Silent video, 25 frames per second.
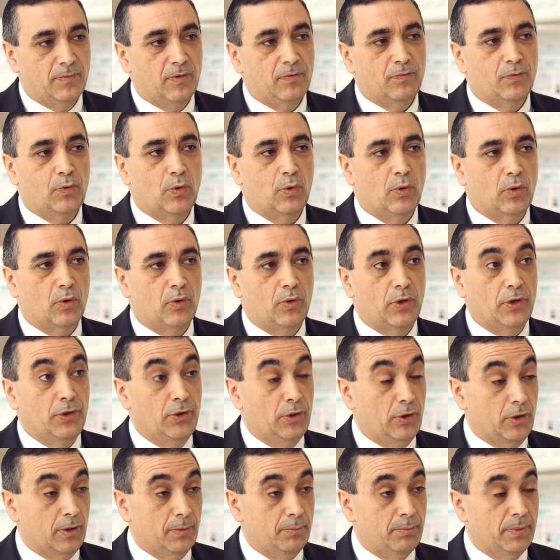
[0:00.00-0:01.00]
for
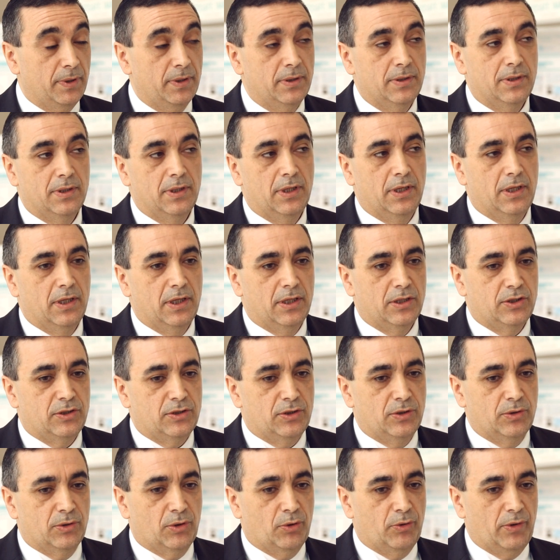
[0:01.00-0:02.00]
Europe
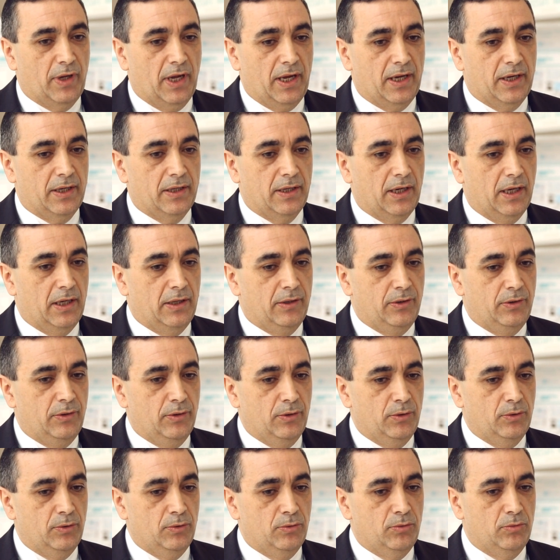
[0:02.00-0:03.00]
to create a
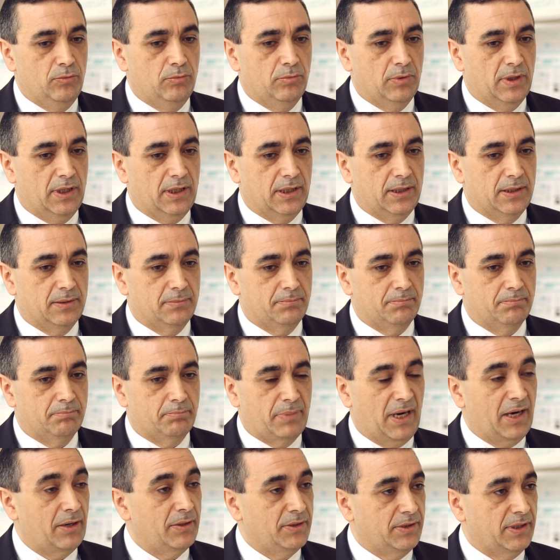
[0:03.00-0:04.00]
new
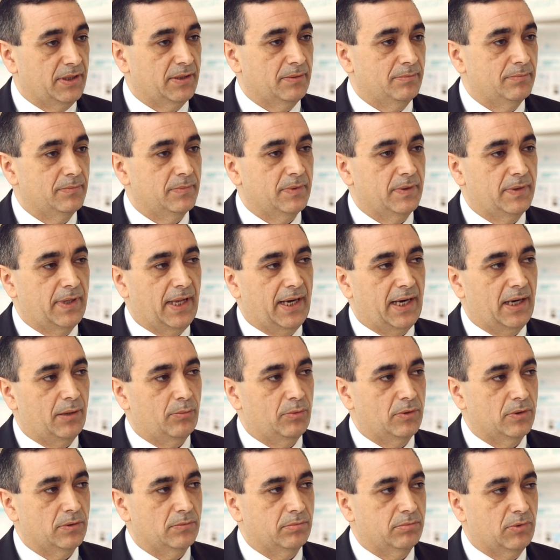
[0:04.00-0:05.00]
paradigm that I
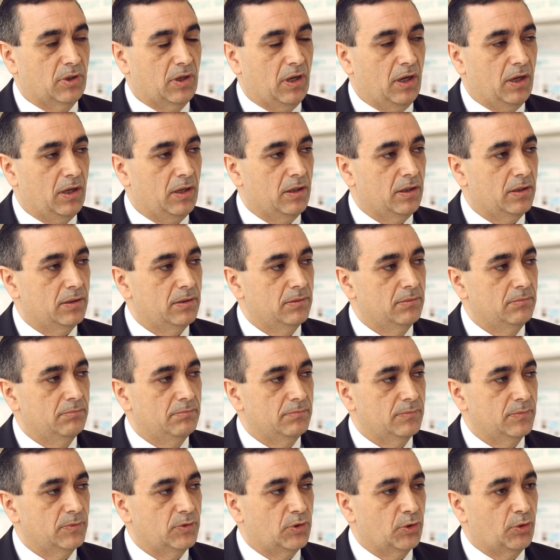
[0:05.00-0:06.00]
will call
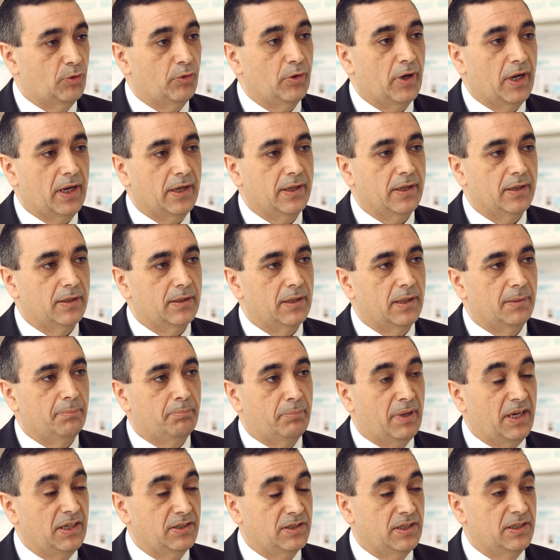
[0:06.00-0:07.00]
to create a
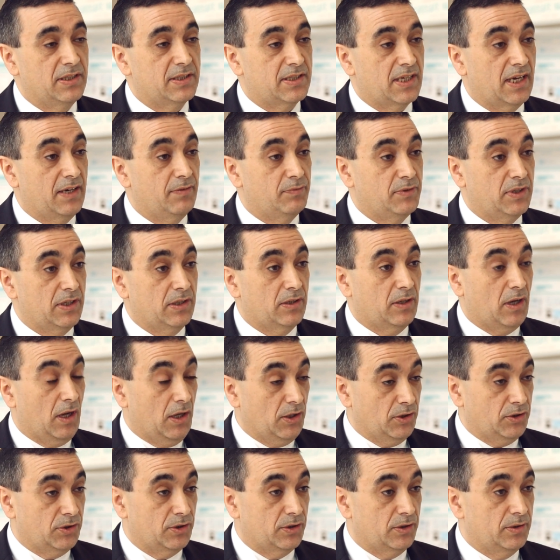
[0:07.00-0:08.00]
patient safety
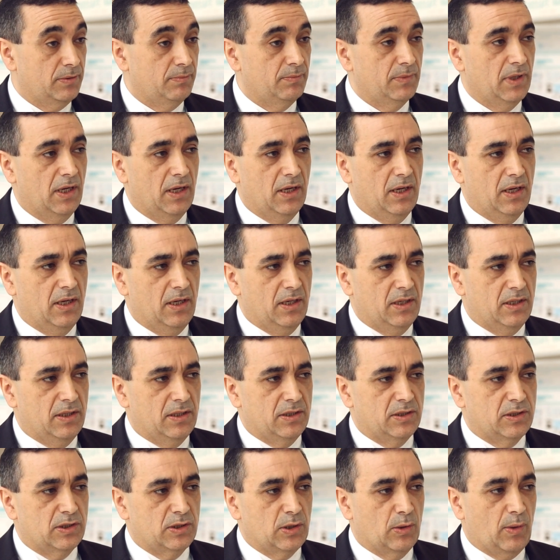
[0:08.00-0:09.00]
culture.
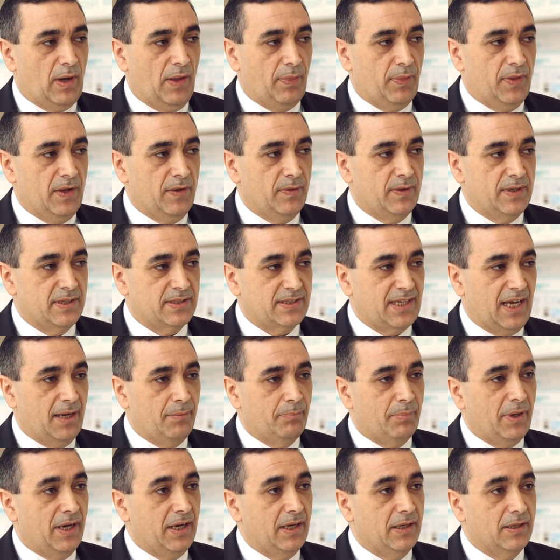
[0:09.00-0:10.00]
So I think this
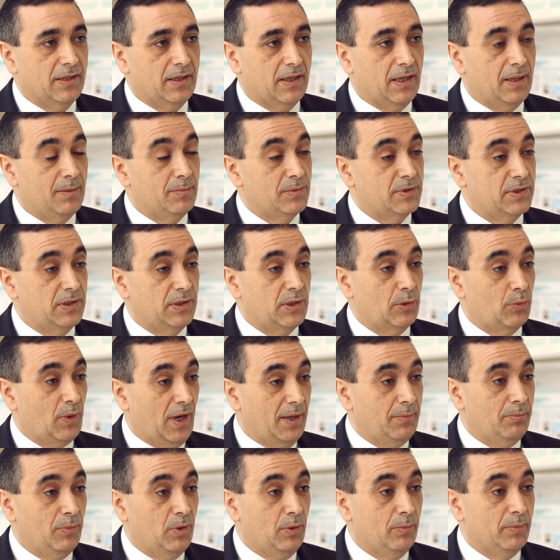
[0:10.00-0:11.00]
campaign comes in the
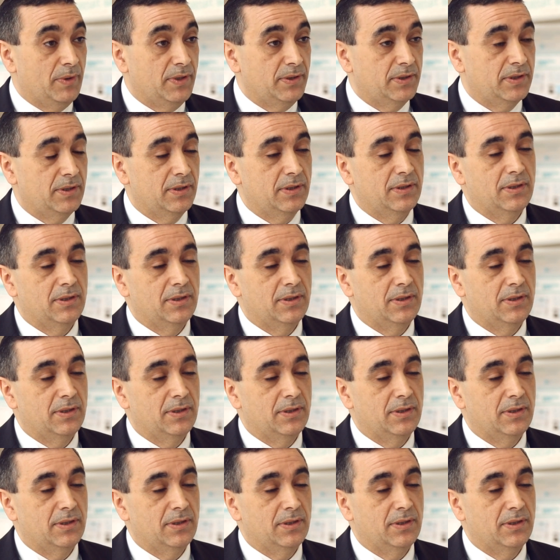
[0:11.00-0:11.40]
right moment,